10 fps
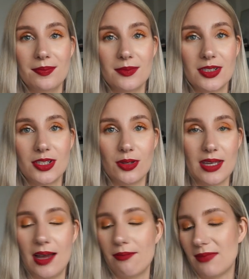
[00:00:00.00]
So
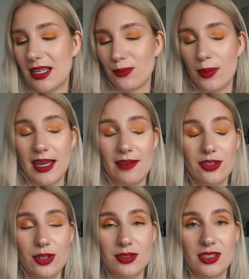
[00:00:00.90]
yeah, that's why I
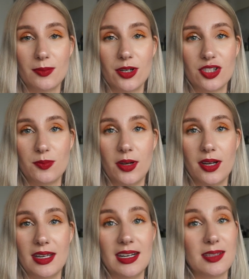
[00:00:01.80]
haven't used as much,
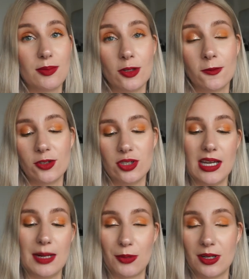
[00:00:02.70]
but it is a beautiful
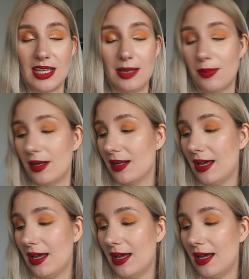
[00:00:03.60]
shade, I'm gonna keep it,